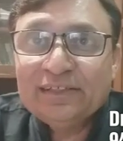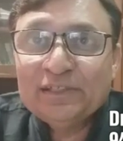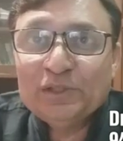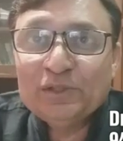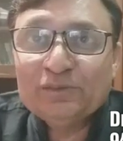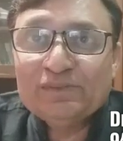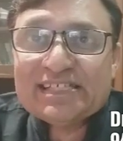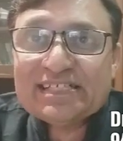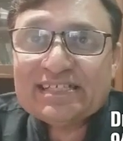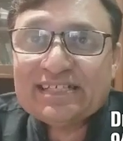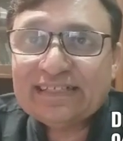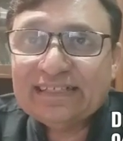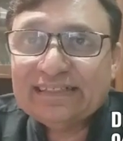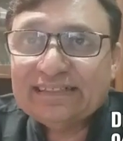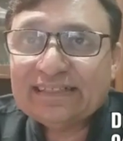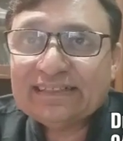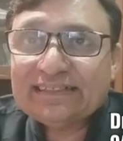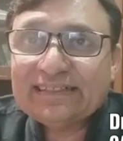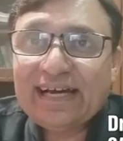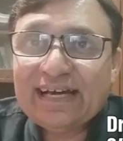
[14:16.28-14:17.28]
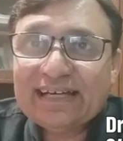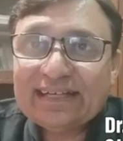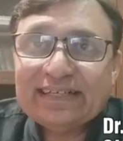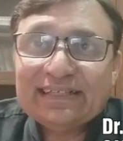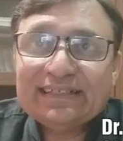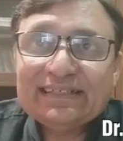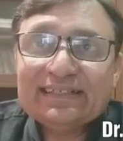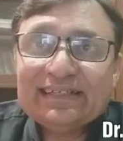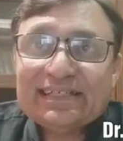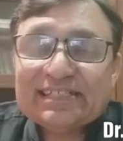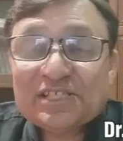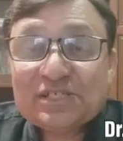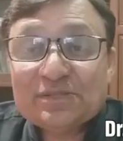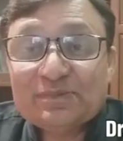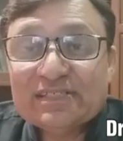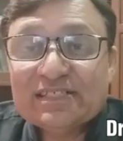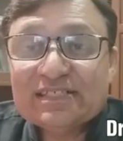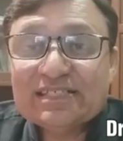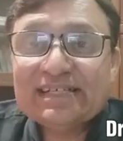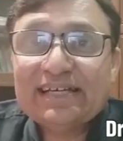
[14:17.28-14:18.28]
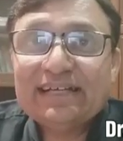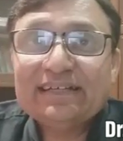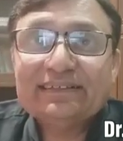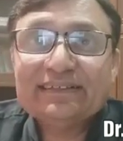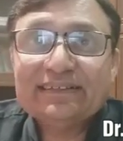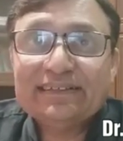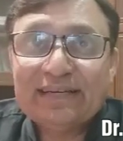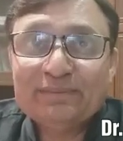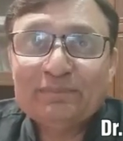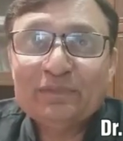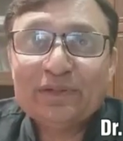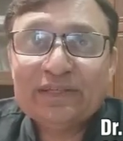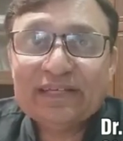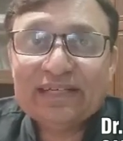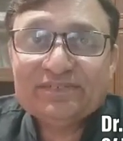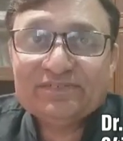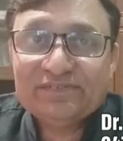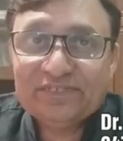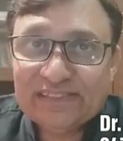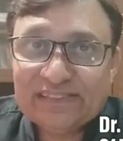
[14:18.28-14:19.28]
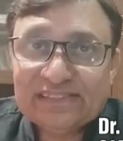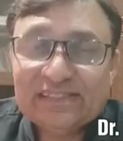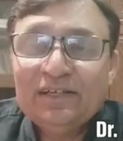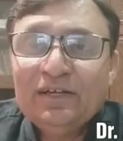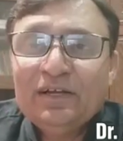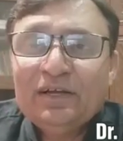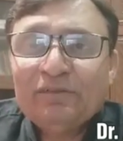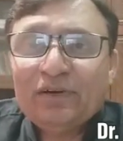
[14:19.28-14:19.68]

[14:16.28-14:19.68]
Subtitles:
You will study the target customers and demographics.